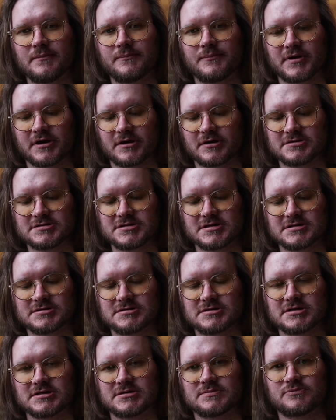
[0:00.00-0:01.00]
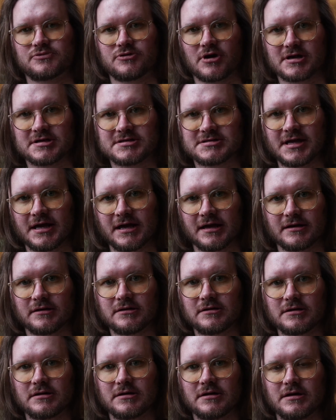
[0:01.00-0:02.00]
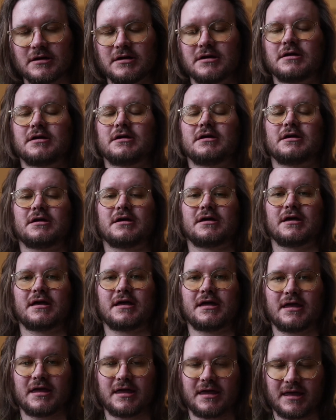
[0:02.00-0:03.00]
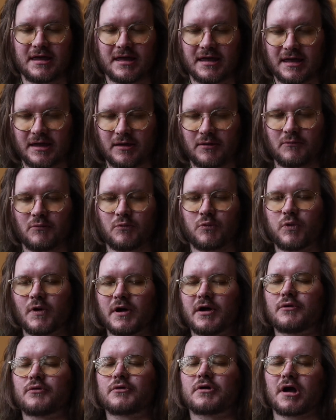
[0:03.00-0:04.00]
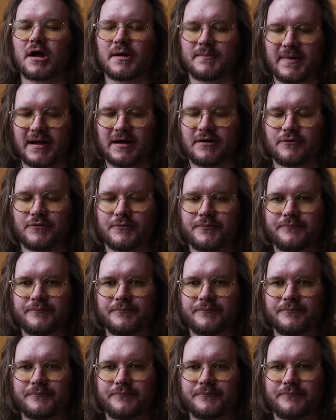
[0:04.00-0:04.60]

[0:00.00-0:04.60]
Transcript: because it's just pressed in, it will come out.